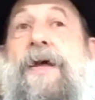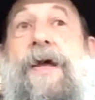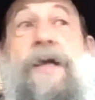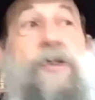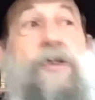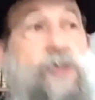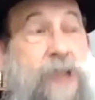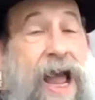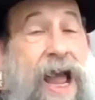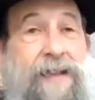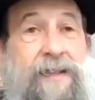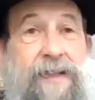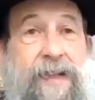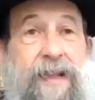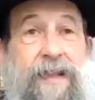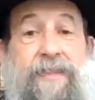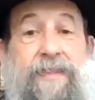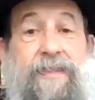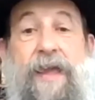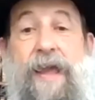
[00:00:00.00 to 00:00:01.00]

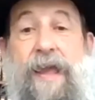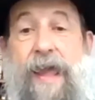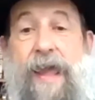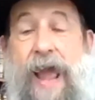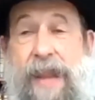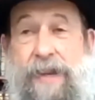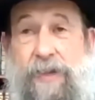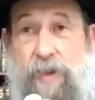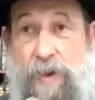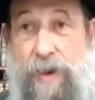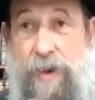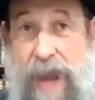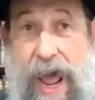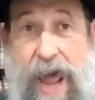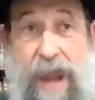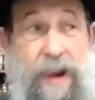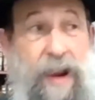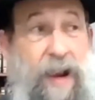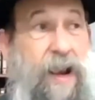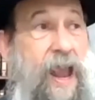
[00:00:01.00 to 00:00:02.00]
Shatnez, and you're
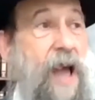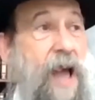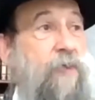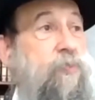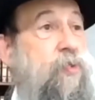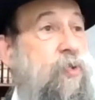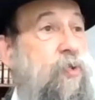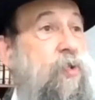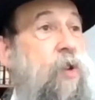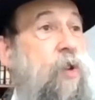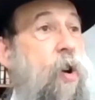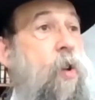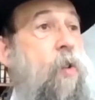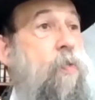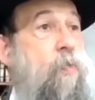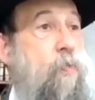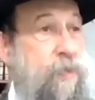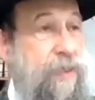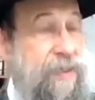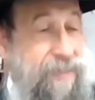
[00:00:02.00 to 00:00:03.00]
not allowed to go
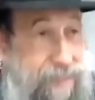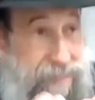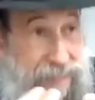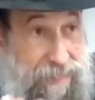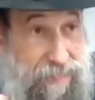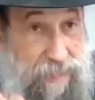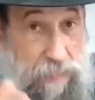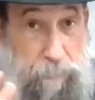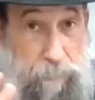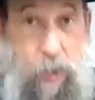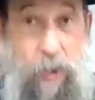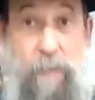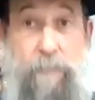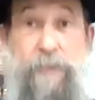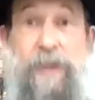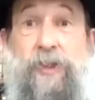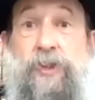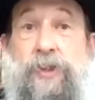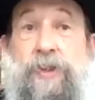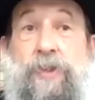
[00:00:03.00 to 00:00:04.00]
with. That's a
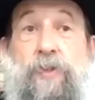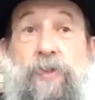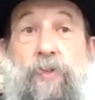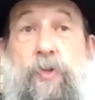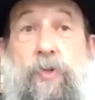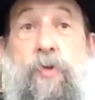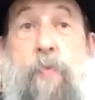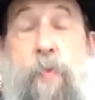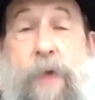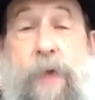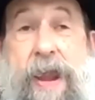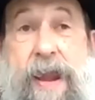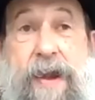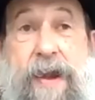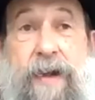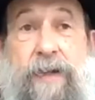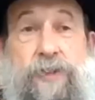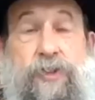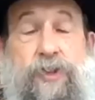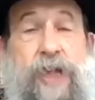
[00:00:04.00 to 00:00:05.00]
prohibition to
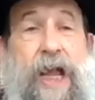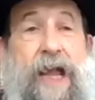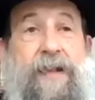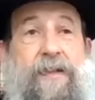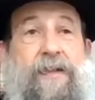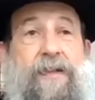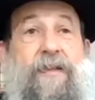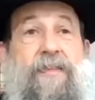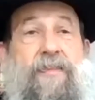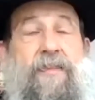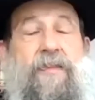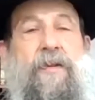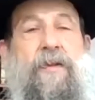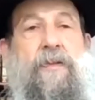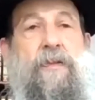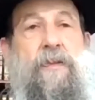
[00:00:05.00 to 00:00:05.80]
wear shatnez.